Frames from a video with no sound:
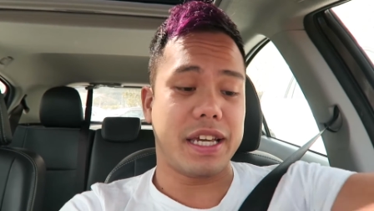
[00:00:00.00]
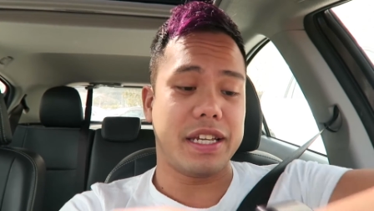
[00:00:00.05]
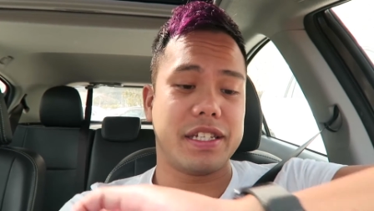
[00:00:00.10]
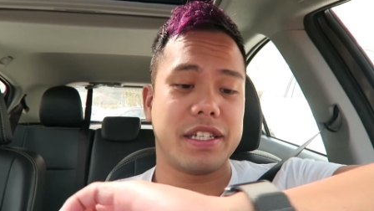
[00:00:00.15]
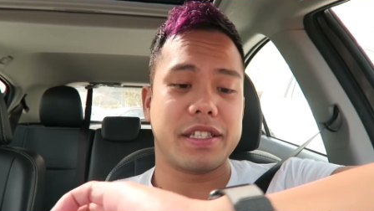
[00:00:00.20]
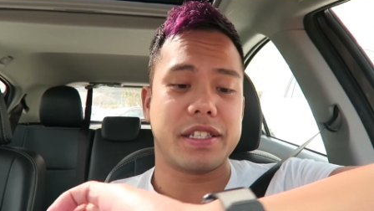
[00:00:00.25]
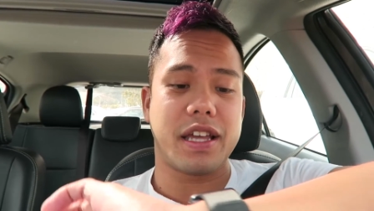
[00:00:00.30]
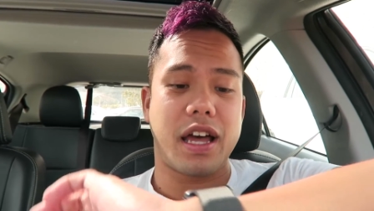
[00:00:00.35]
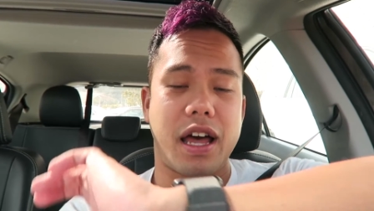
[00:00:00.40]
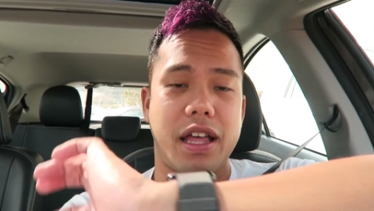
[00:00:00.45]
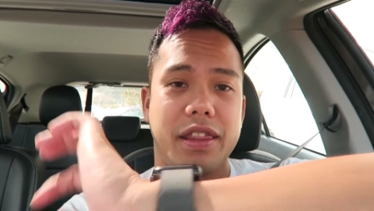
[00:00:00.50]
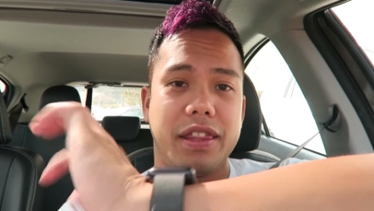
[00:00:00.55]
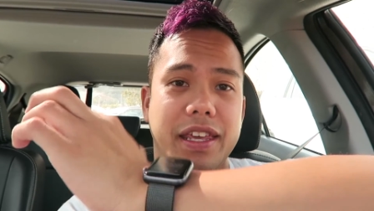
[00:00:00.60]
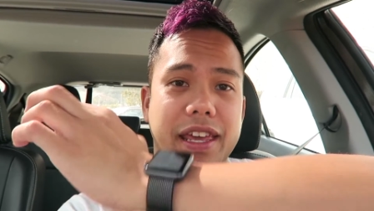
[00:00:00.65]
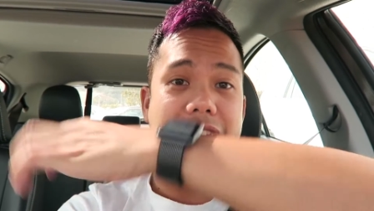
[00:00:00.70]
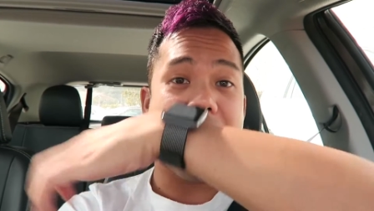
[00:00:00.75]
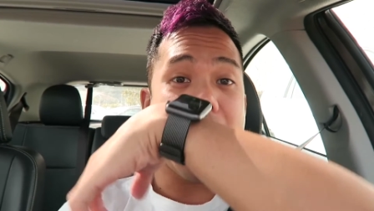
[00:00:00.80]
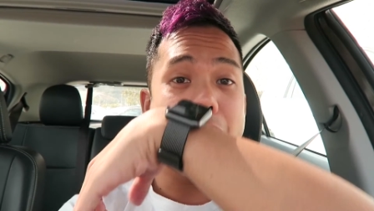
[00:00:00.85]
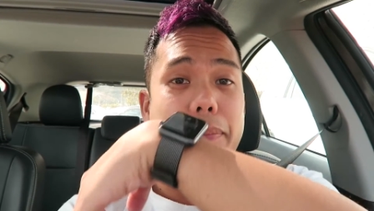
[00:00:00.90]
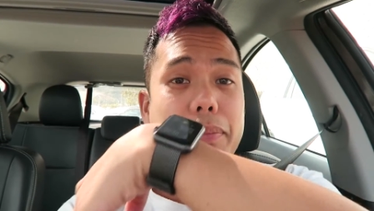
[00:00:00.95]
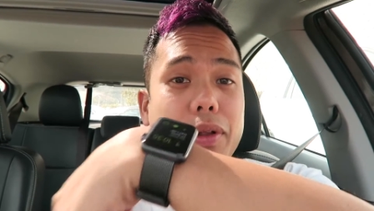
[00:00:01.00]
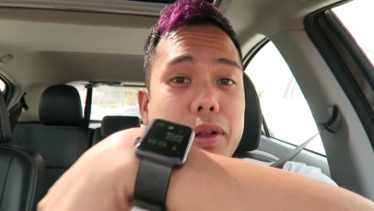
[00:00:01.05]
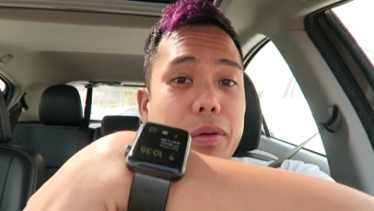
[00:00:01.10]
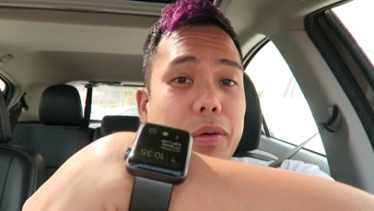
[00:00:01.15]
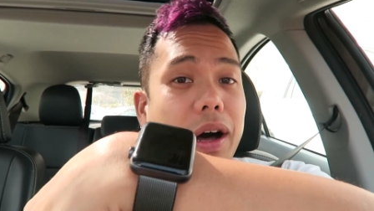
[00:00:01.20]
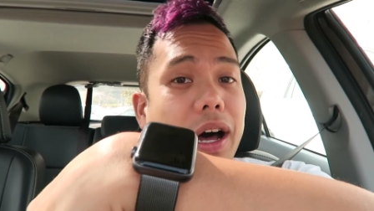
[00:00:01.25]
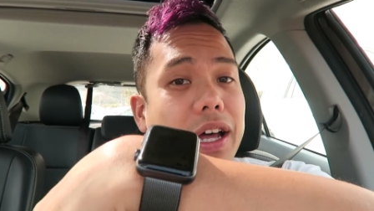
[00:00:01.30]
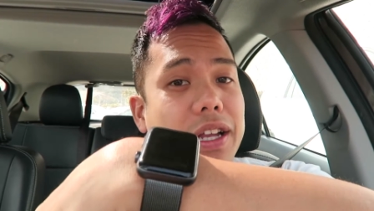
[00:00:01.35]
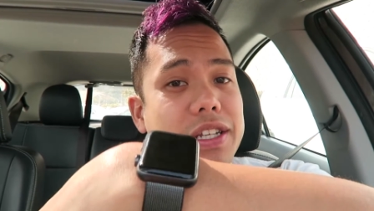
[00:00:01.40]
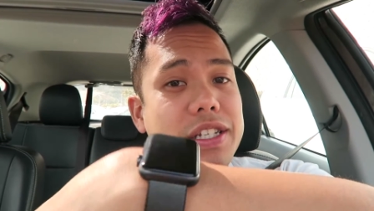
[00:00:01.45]
I just got the
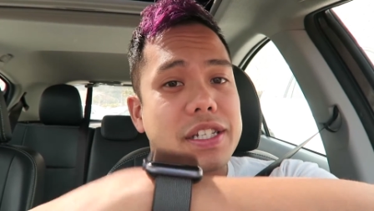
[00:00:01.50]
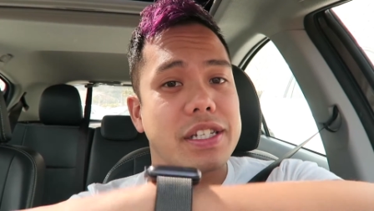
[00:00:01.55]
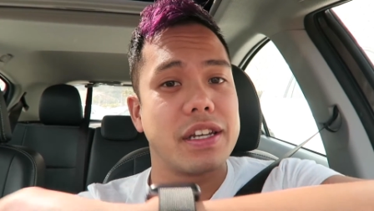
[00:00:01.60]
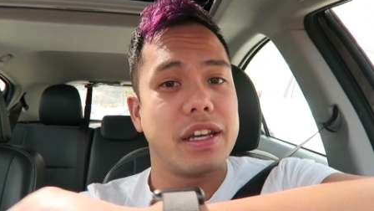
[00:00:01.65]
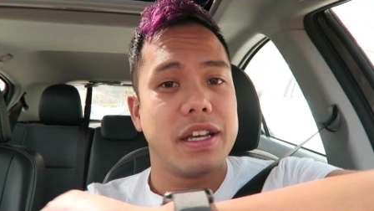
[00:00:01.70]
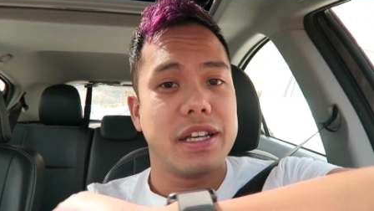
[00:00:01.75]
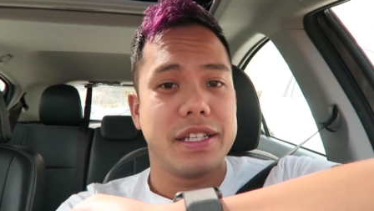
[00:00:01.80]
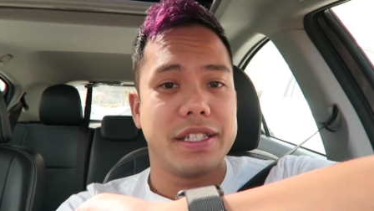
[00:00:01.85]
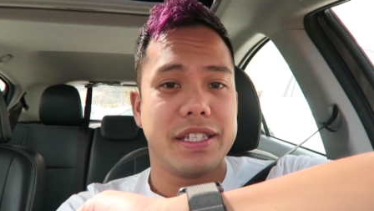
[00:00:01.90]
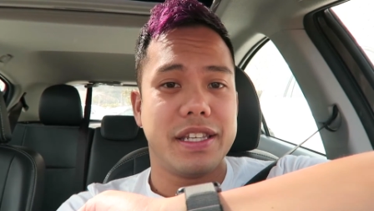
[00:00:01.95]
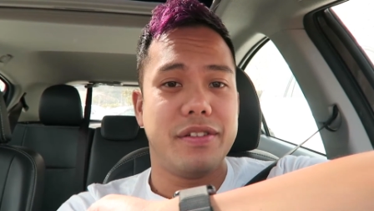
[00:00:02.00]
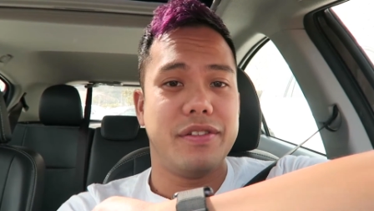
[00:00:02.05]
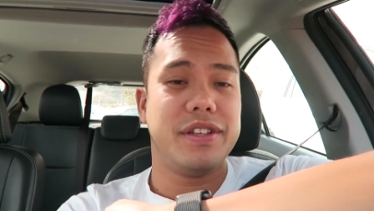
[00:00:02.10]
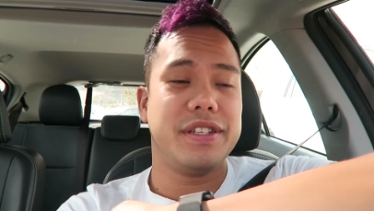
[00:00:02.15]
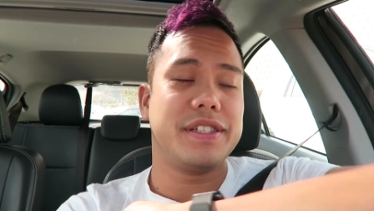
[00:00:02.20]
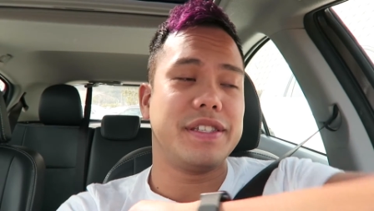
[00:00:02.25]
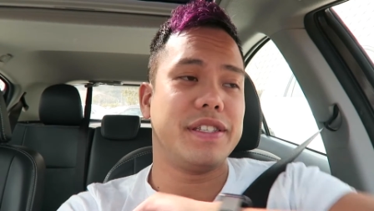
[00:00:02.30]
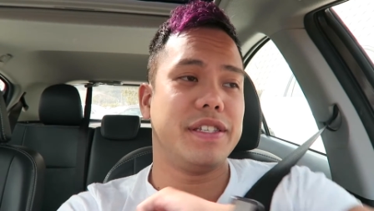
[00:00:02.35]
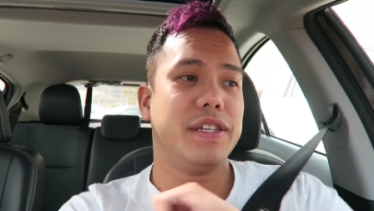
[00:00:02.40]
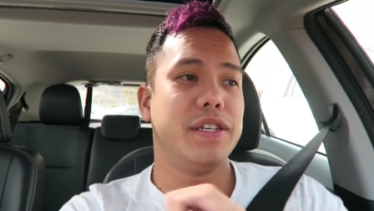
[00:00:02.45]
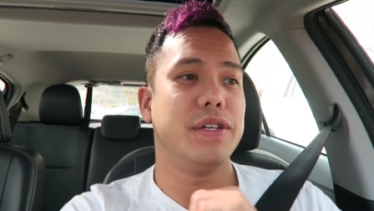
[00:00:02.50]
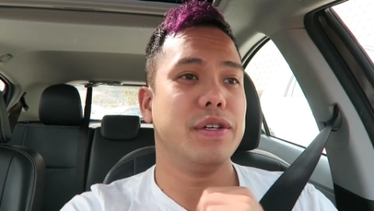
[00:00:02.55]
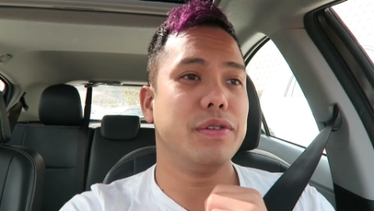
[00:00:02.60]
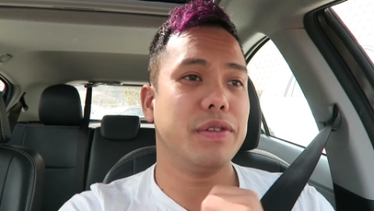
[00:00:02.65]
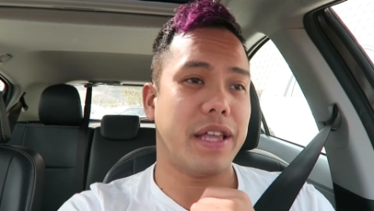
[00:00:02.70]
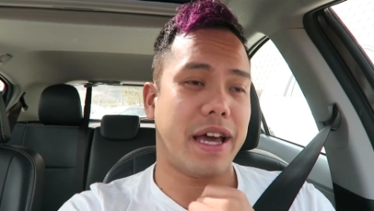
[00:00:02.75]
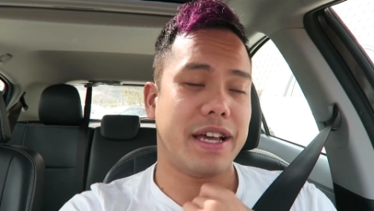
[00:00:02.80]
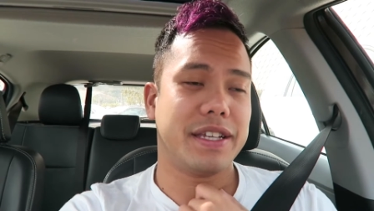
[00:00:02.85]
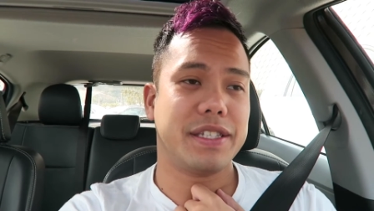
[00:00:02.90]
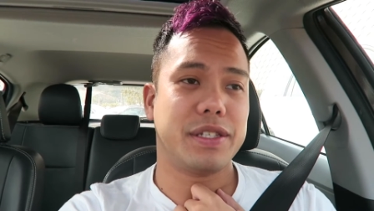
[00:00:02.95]
Apple Watch Series
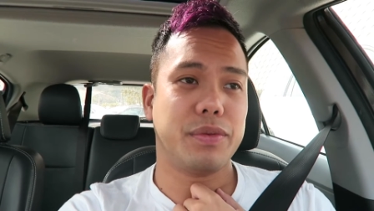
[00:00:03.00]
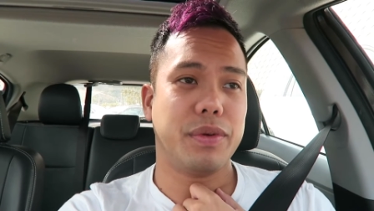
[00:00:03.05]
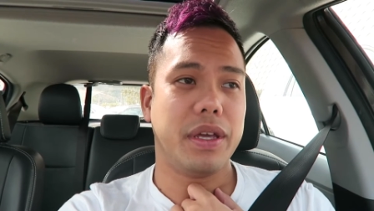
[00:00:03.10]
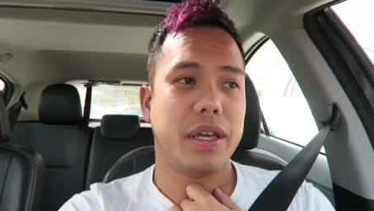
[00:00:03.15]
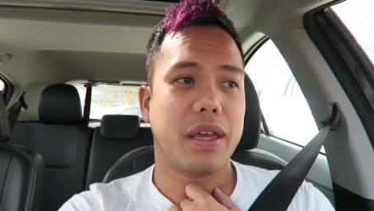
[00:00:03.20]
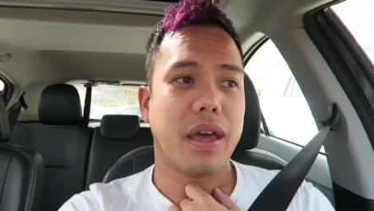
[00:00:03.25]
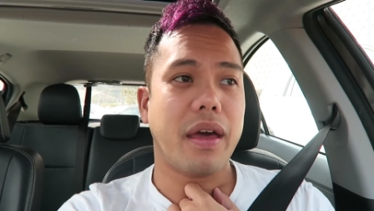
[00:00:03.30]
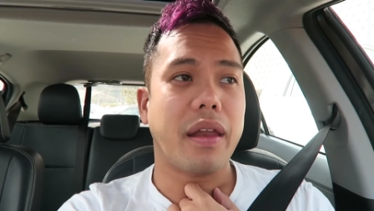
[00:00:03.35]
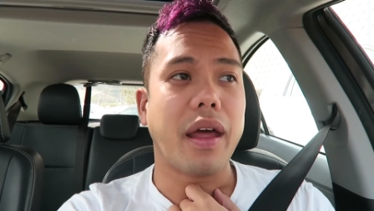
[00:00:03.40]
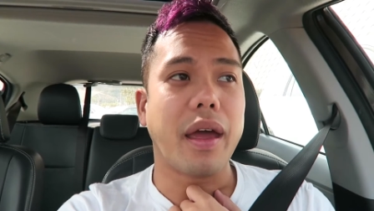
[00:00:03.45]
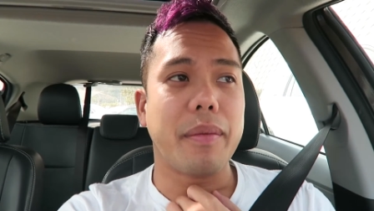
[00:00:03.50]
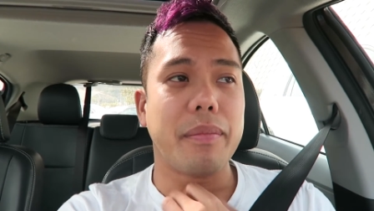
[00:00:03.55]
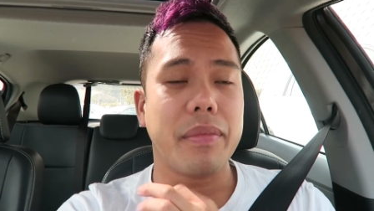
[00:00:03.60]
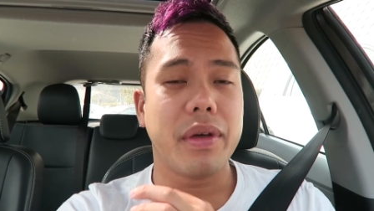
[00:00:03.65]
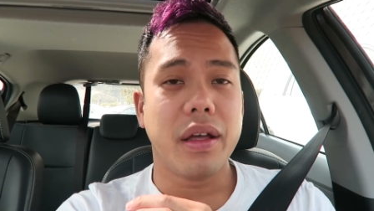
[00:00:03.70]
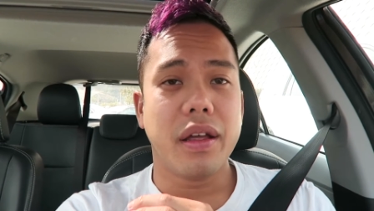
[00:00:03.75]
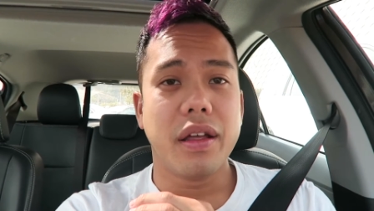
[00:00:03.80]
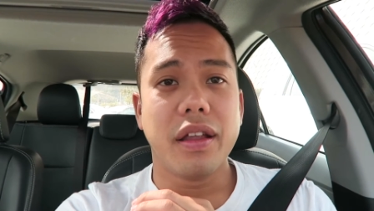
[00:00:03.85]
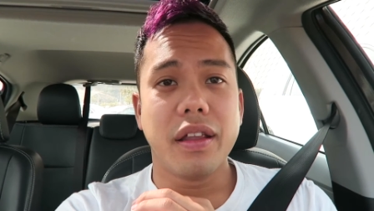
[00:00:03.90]
2 last week and I'm